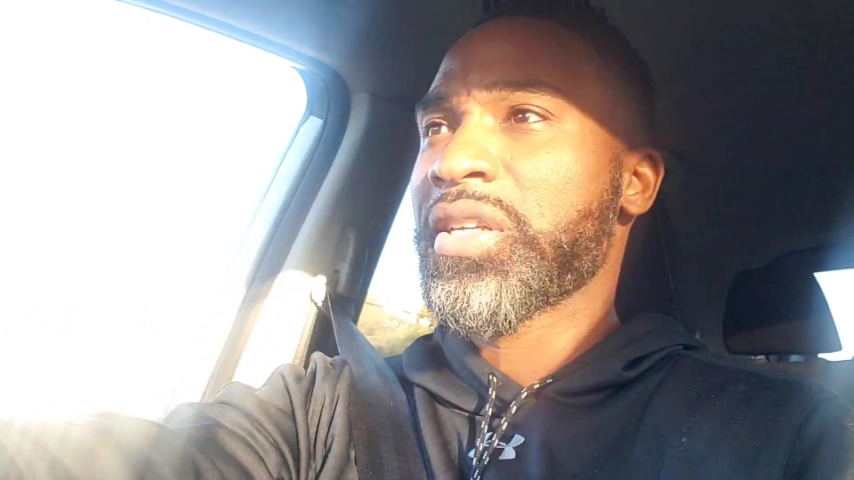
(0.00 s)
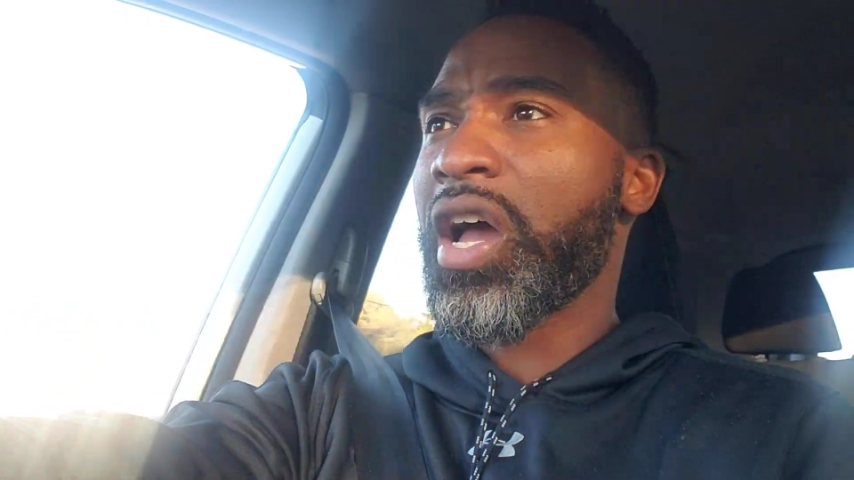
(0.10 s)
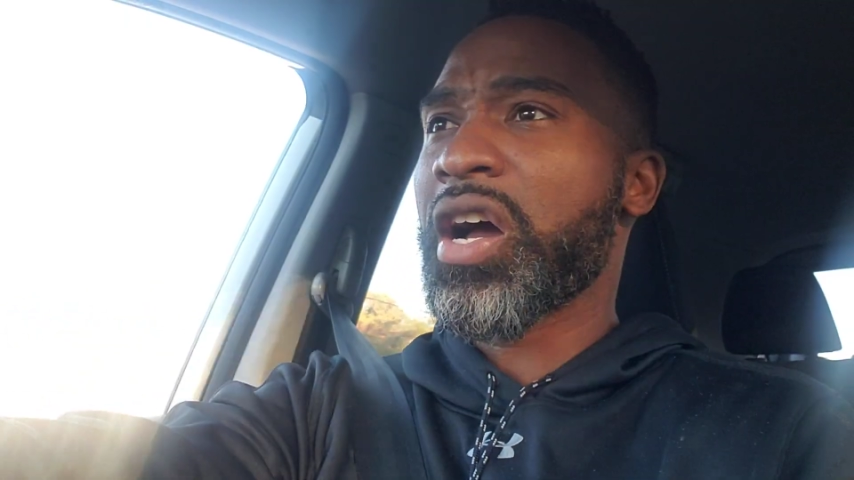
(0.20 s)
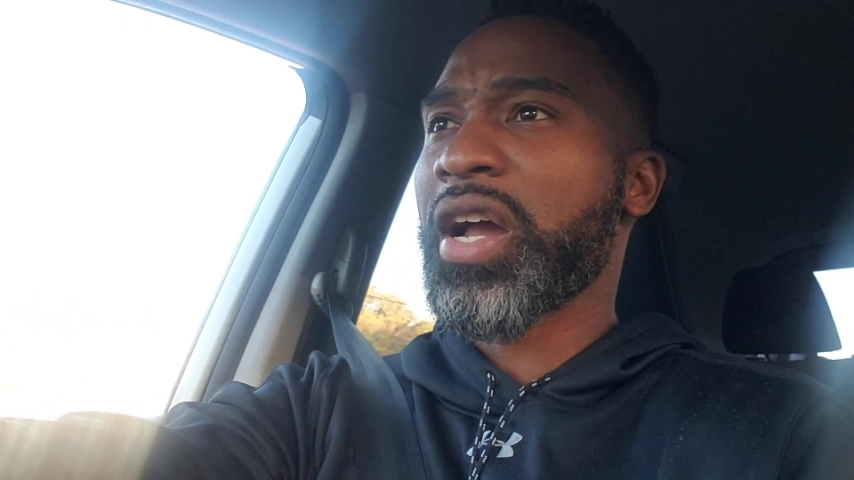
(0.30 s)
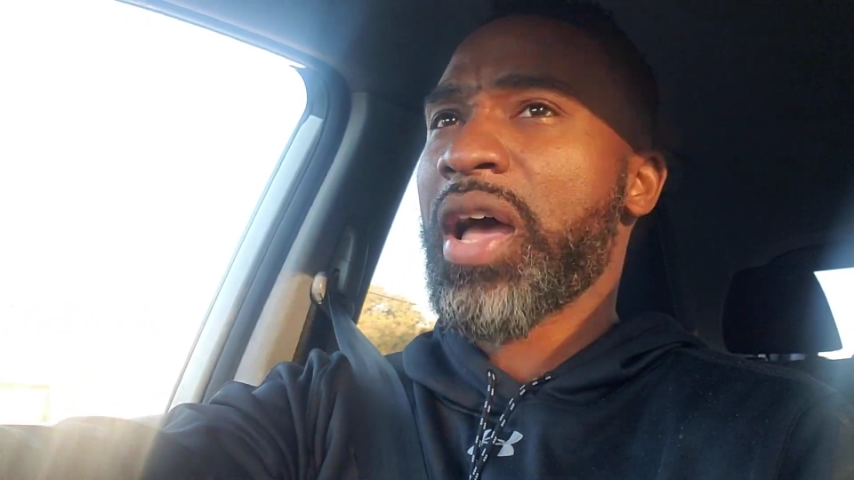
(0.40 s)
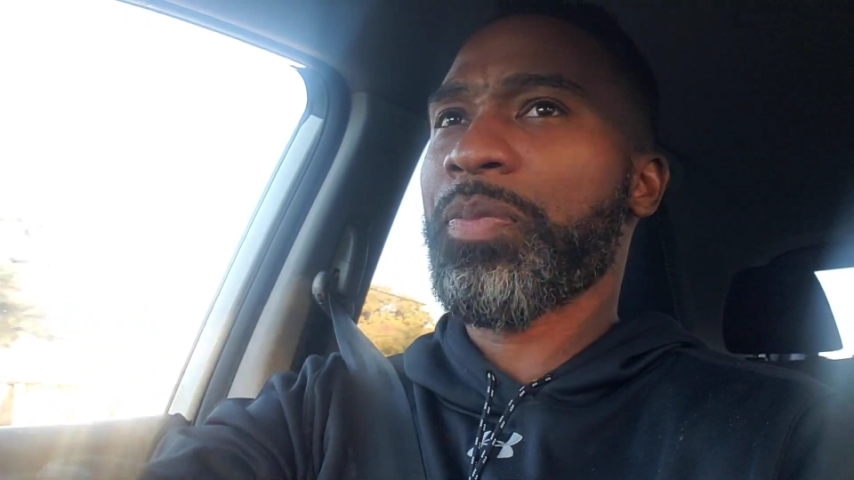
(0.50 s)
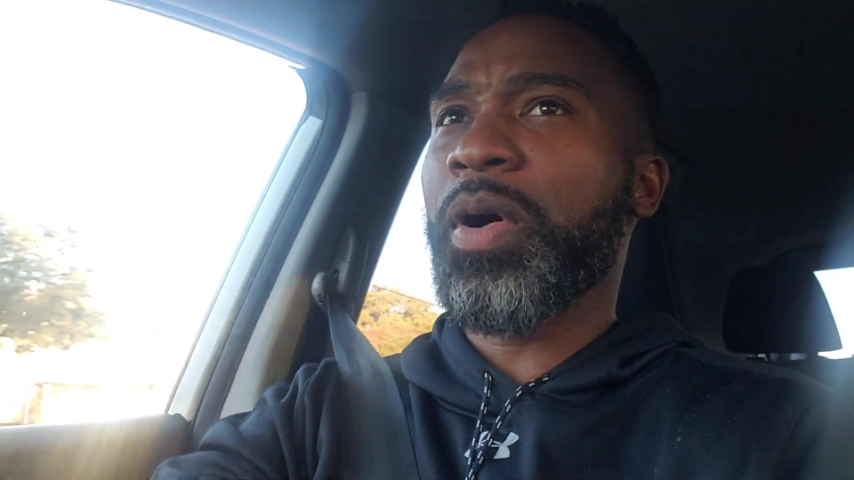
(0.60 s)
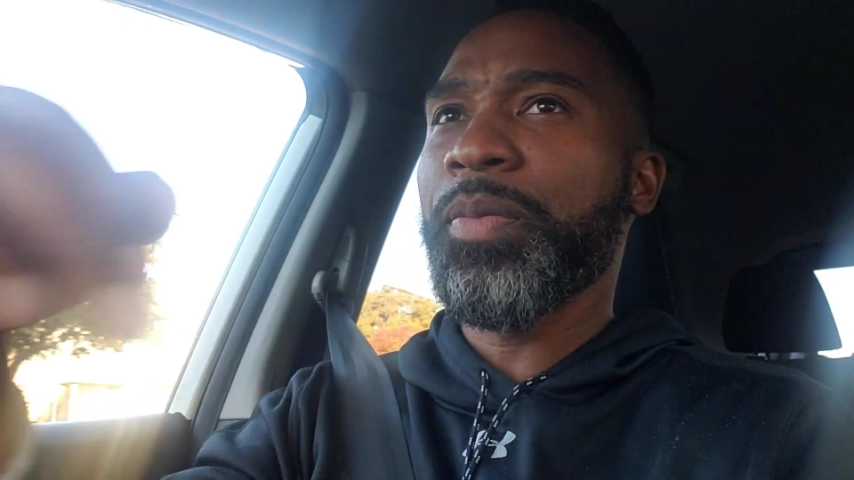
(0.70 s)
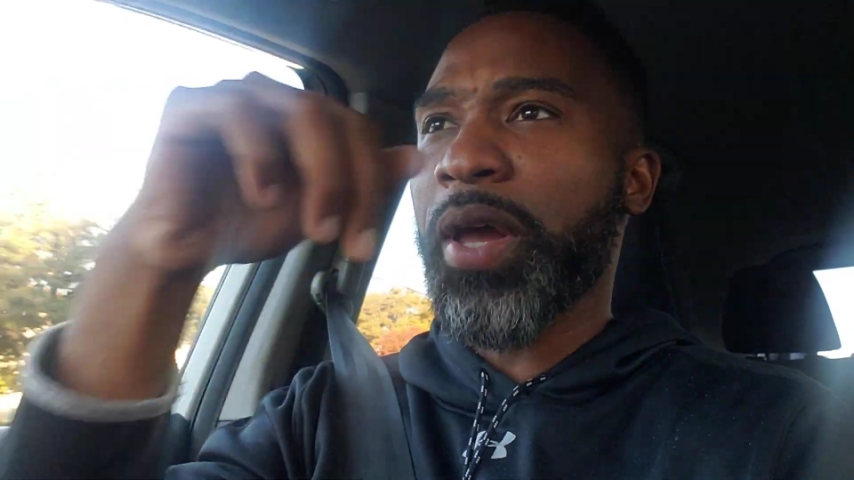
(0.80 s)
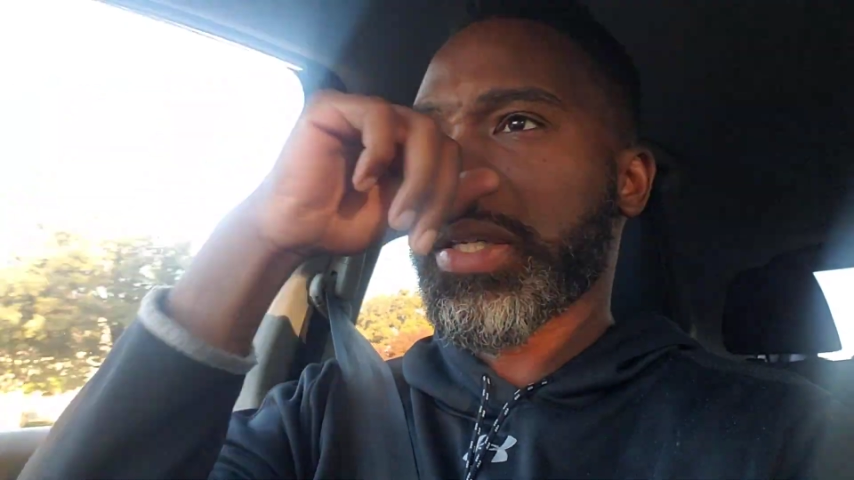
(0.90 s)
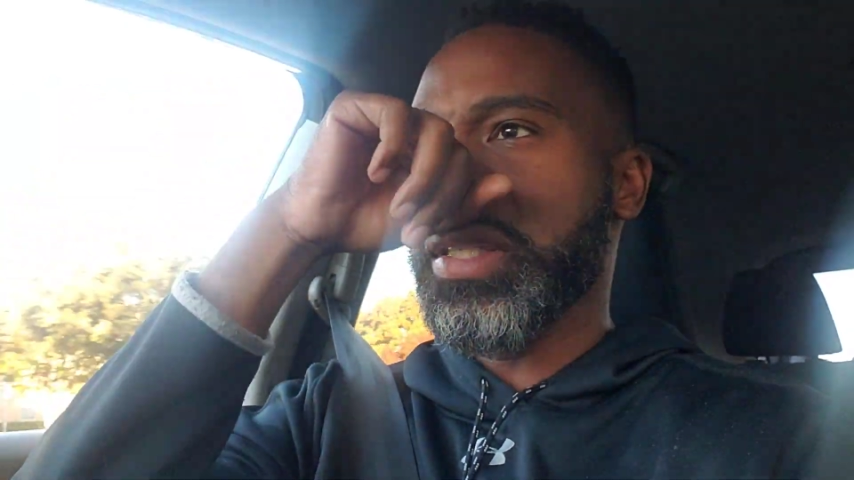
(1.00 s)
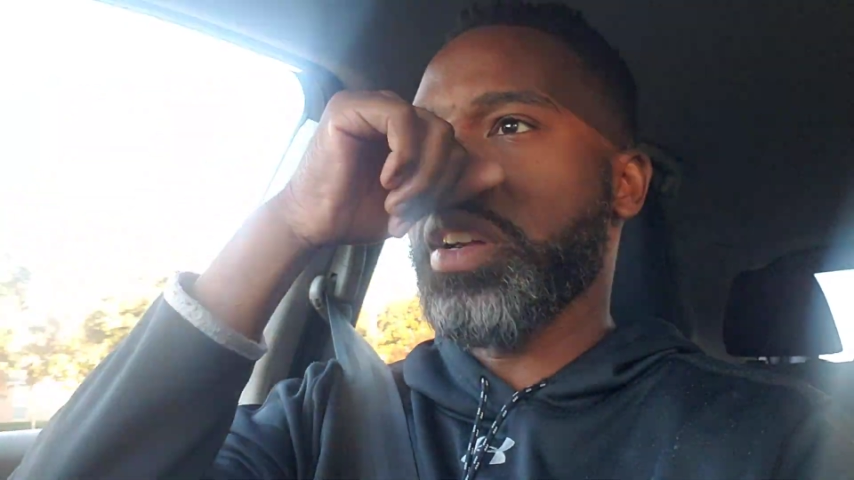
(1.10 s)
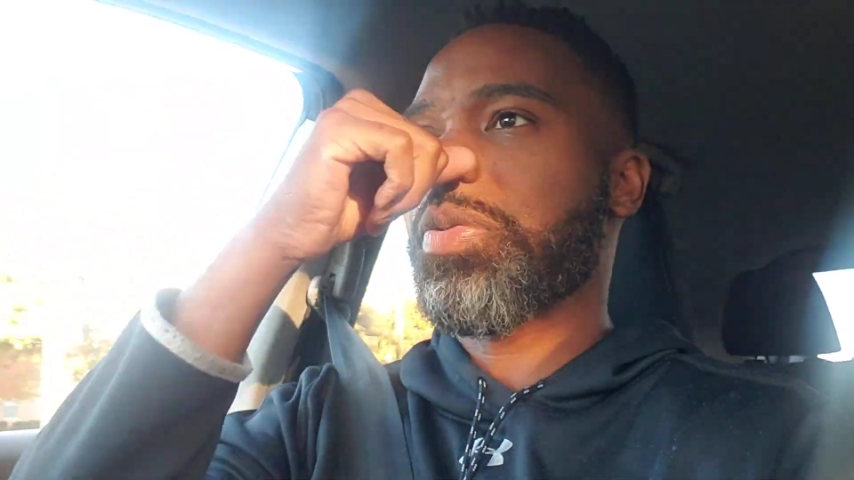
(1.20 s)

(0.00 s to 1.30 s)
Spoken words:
y'all got probation or